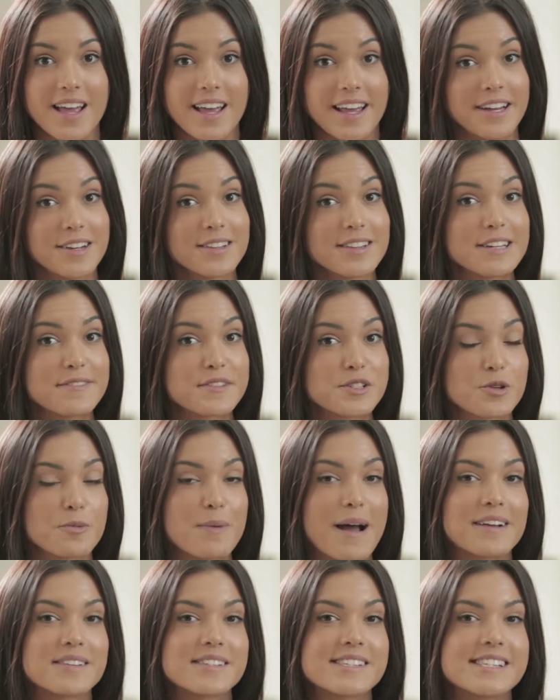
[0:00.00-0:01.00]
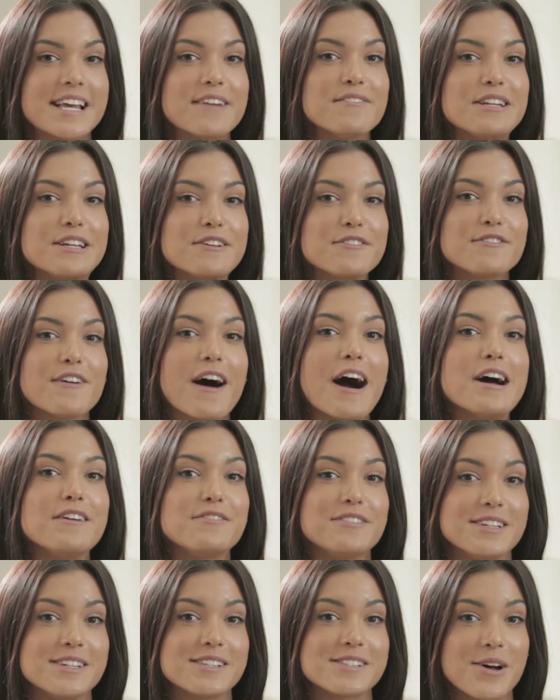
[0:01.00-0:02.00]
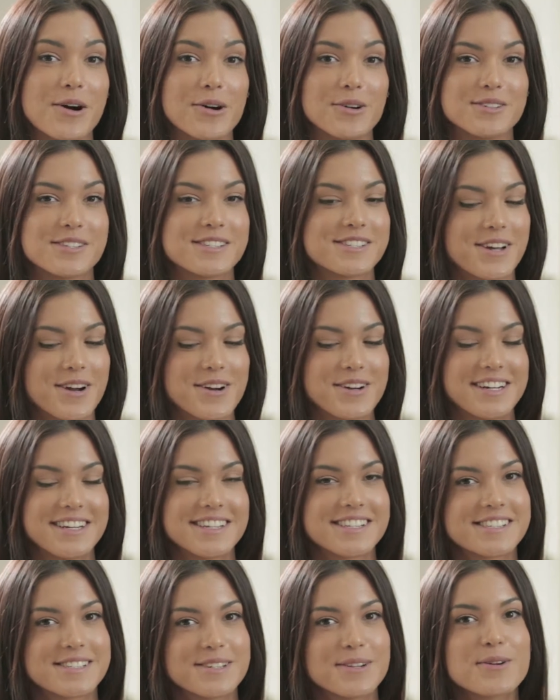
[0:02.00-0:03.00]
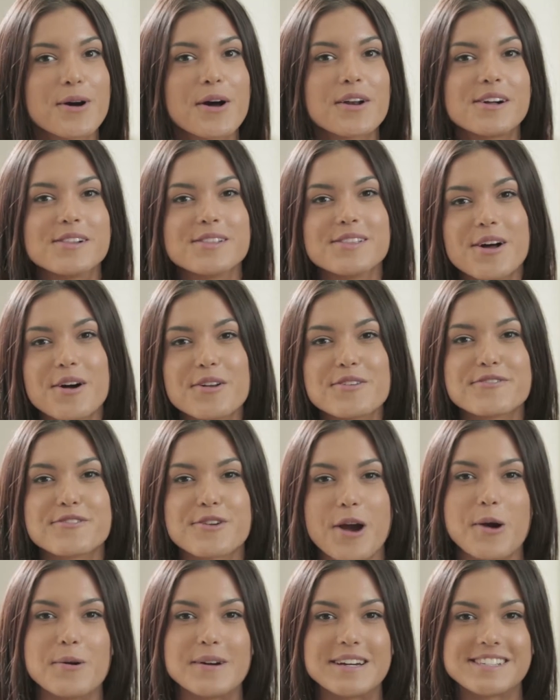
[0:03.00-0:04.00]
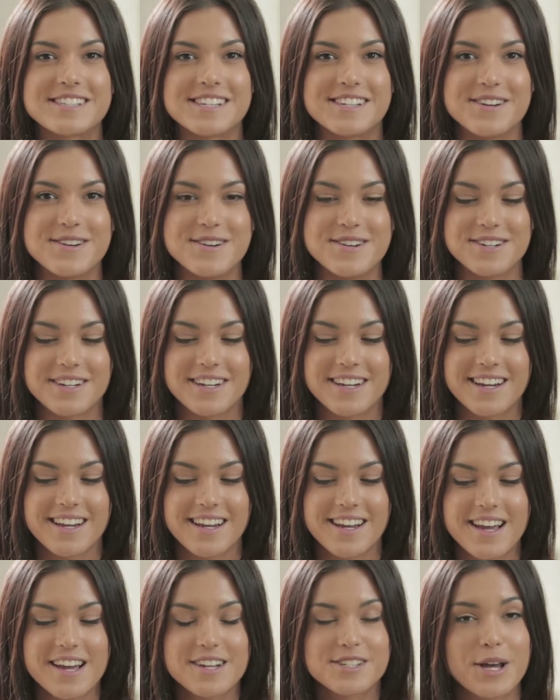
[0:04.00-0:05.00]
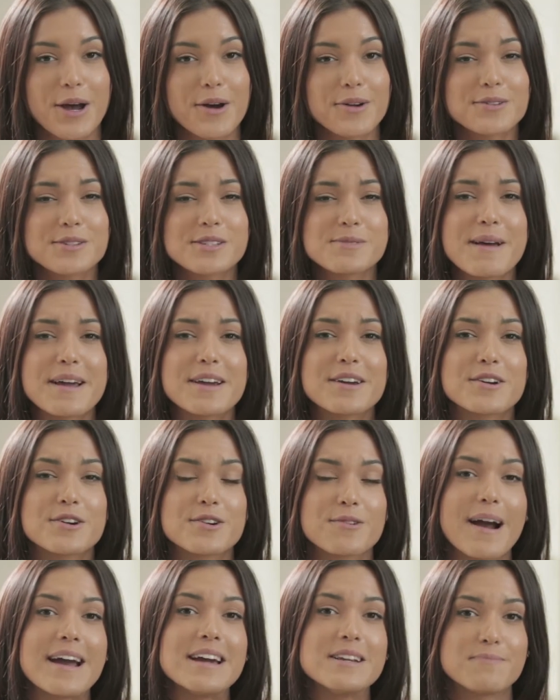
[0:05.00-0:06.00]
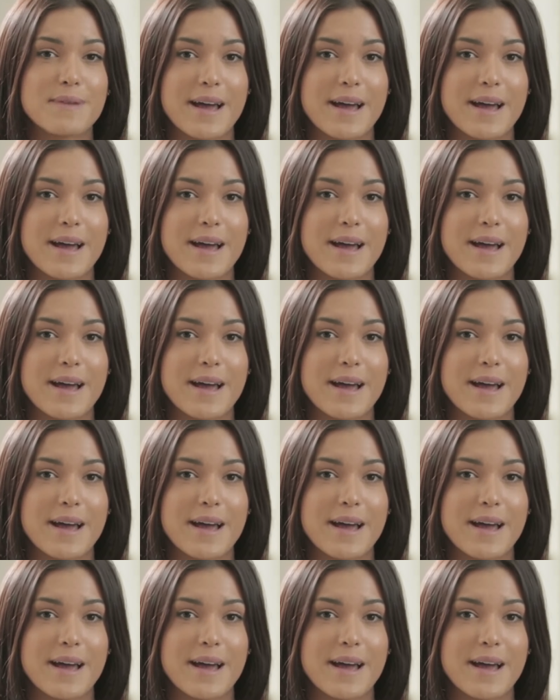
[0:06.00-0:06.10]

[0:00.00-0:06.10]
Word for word: He'll live to about 75 years old so he's still got a lot of growing to do. Turtles make great